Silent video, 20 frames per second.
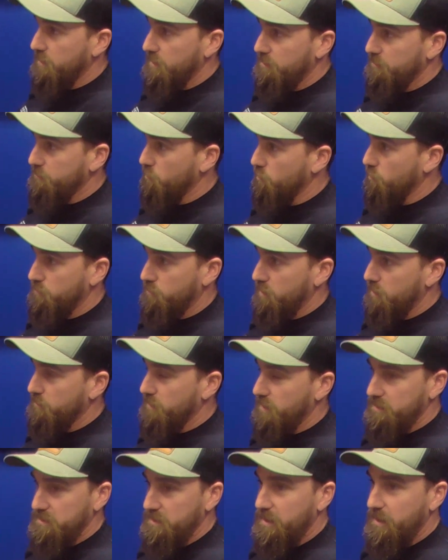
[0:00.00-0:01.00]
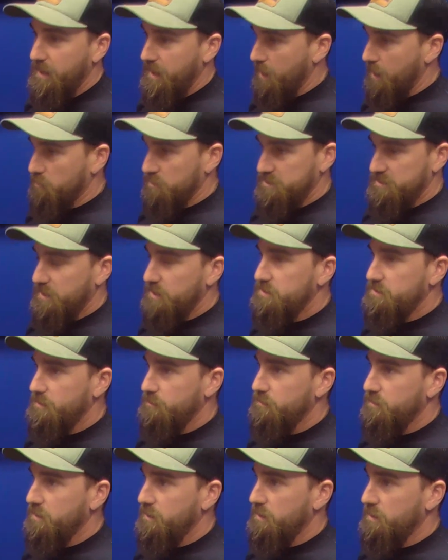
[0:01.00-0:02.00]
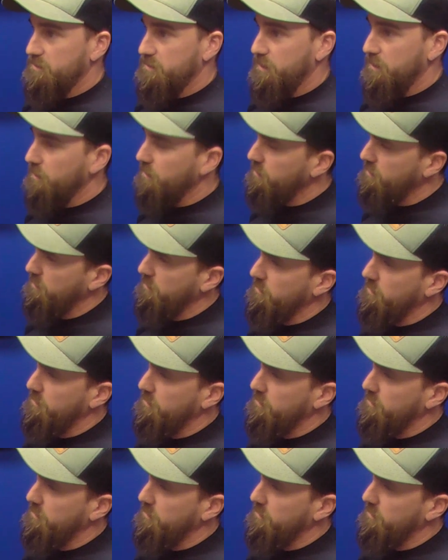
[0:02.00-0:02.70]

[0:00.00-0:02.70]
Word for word: about it, the more I prayed about it, I would say something. I was like, well,